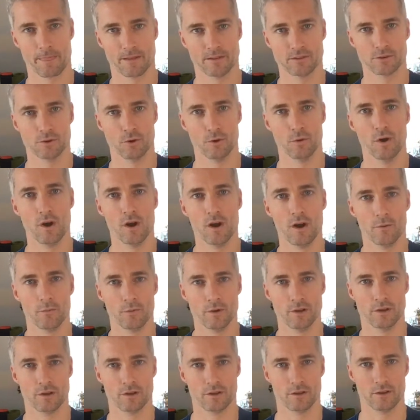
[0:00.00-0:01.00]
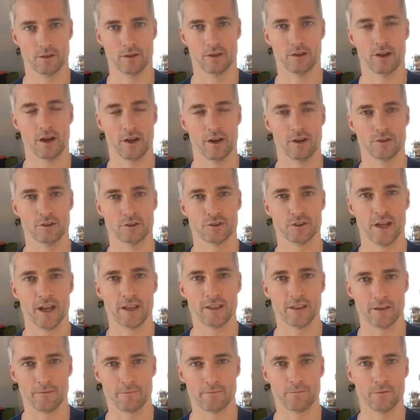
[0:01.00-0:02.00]
So you can kind of
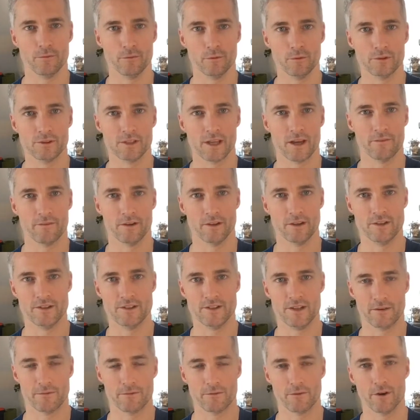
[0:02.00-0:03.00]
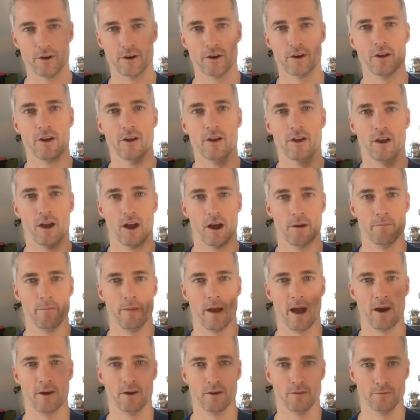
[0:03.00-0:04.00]
understand that foods have a different
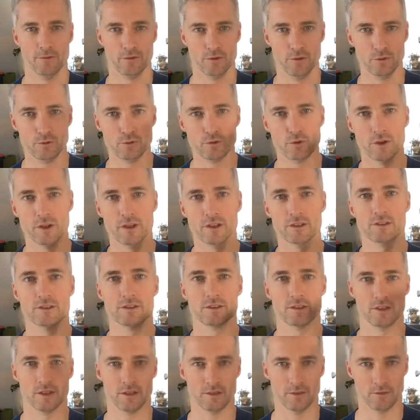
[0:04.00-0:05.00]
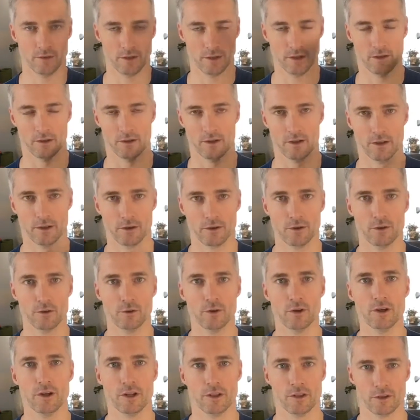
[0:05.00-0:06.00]
amount of nutrients
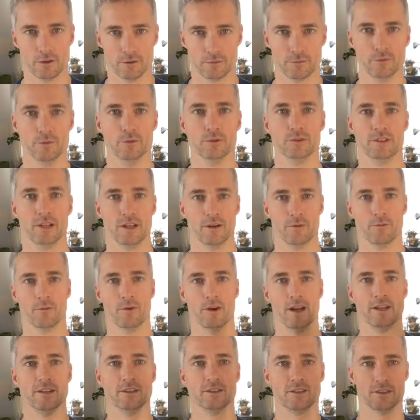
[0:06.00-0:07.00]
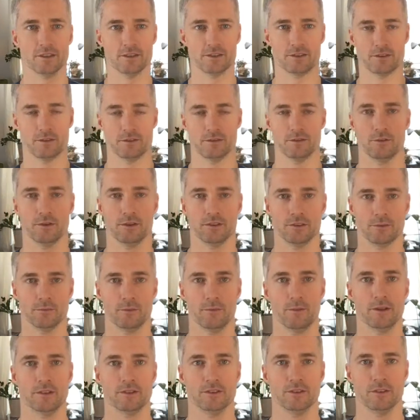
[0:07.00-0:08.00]
included, and there's foods that range on this. So let's
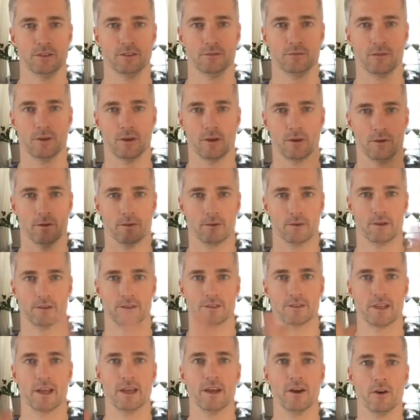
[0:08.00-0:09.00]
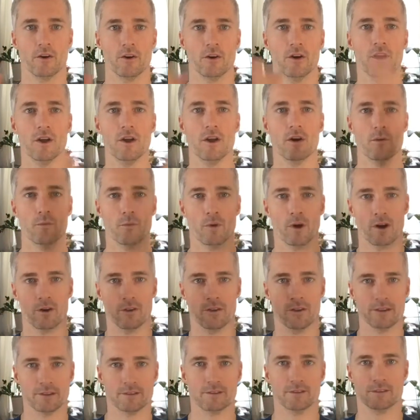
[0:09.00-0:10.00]
imagine a scale where
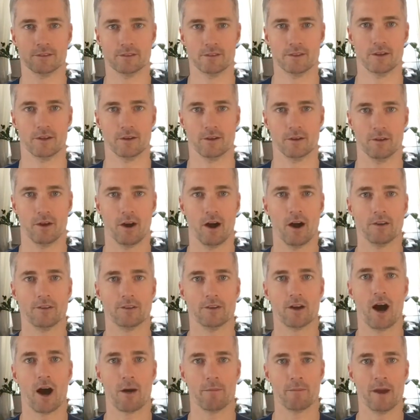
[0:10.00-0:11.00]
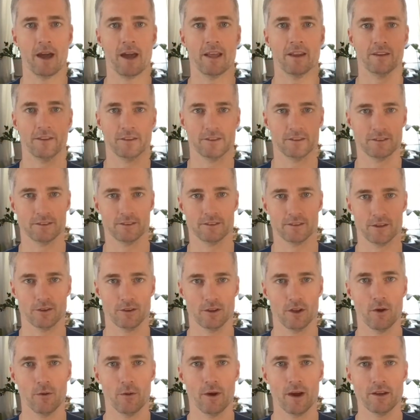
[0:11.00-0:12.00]
this is the top end and this is the
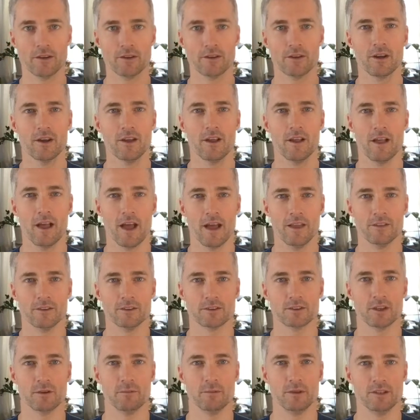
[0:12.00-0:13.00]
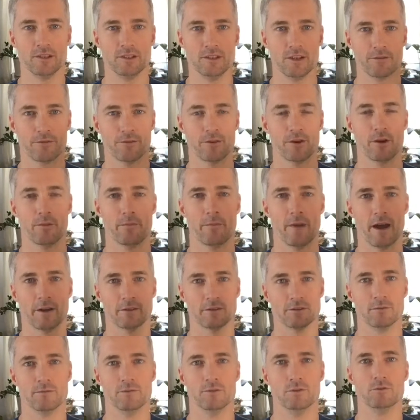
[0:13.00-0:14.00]
low end, and there's going to be different
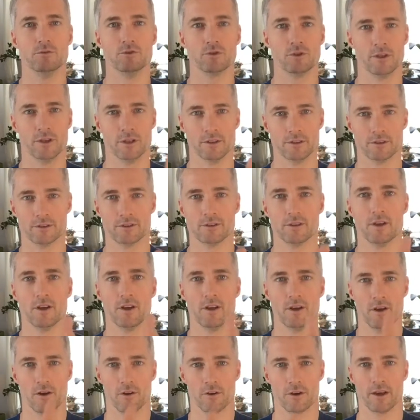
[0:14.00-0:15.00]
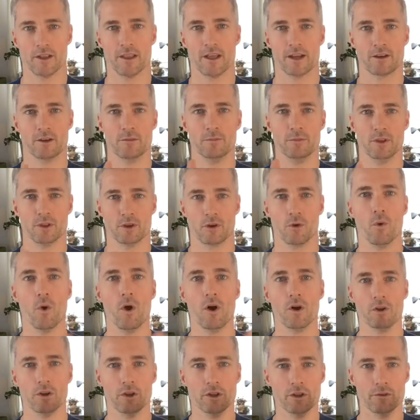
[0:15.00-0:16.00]
amounts of nutrients. Okay, that could be the
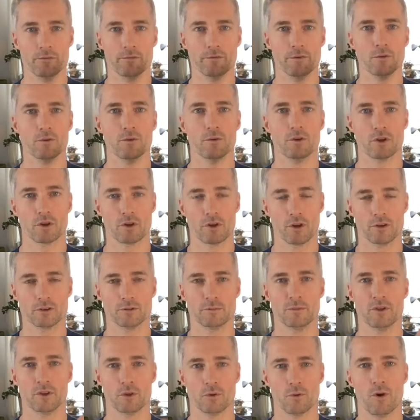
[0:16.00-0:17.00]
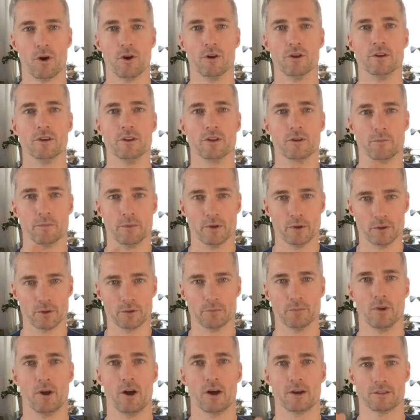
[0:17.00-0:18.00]
quality of the fuel, and it could also be the quality of the
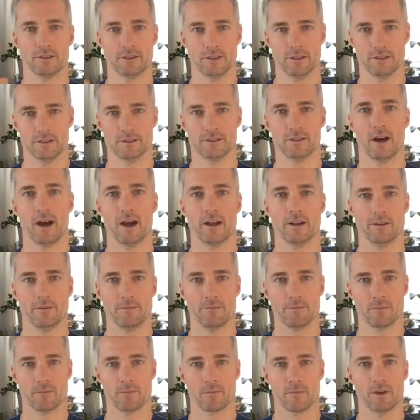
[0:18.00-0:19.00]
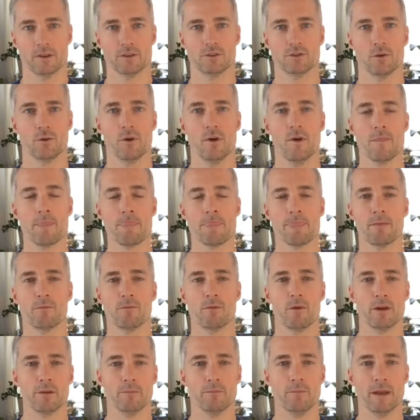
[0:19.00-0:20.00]
building blocks inside. Okay, so we
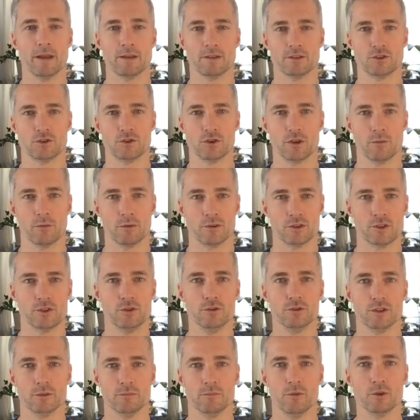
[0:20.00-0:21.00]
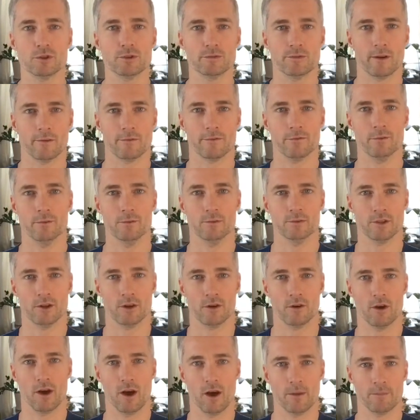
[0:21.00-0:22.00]
want to make sure that we're choosing most of our foods
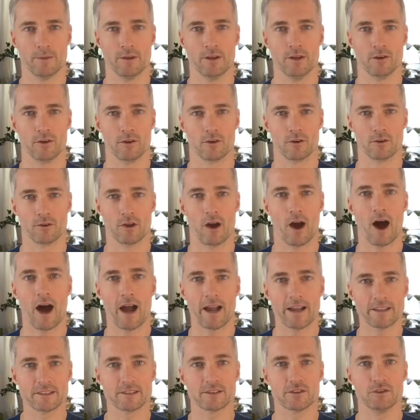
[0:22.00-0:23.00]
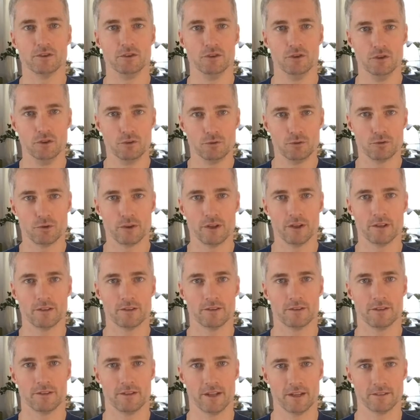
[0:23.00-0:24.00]
are up here, highest nutrient
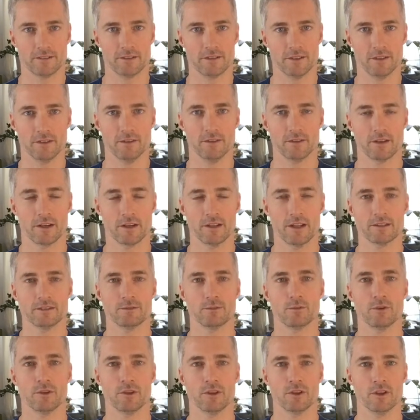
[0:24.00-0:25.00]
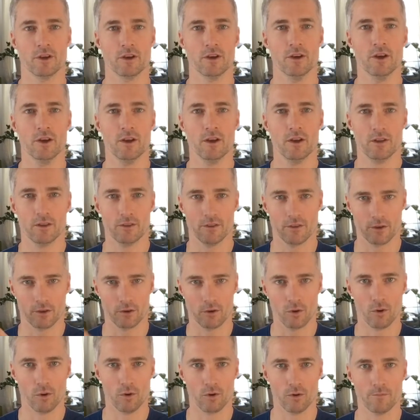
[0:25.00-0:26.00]
density. Okay, that's really the
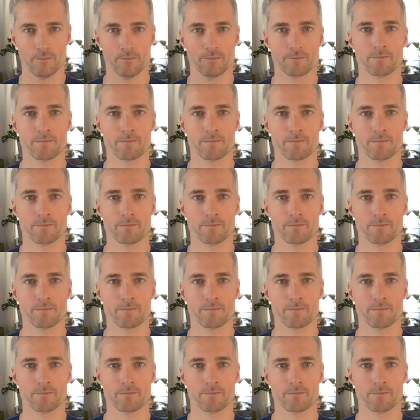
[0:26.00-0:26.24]
goal.